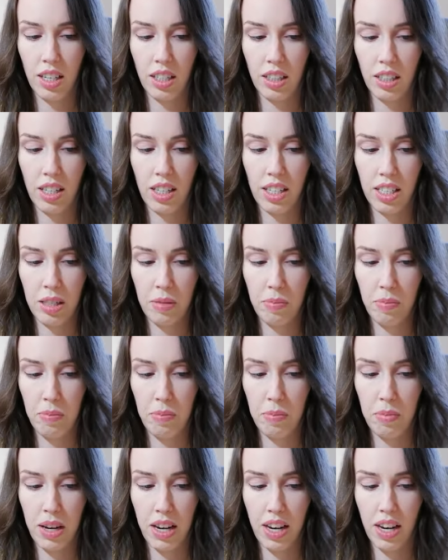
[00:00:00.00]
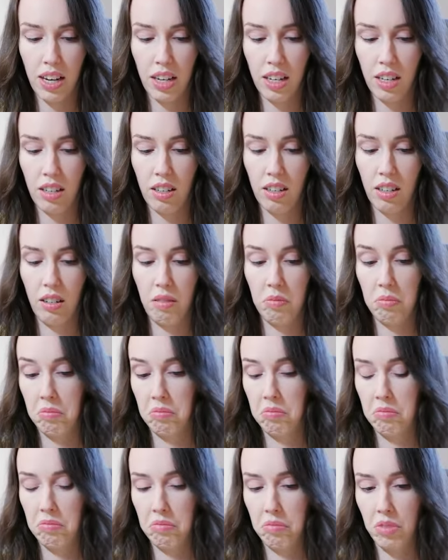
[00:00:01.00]
last pack,
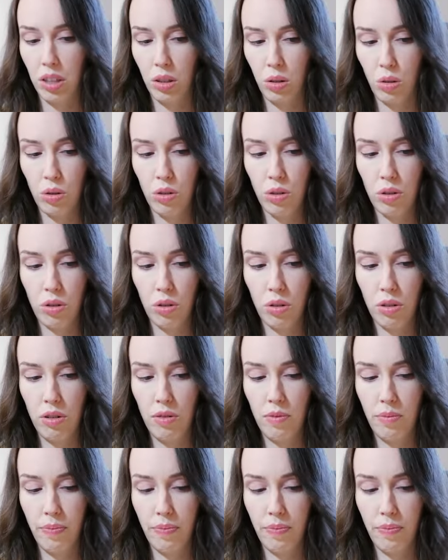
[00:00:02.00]
it looks good.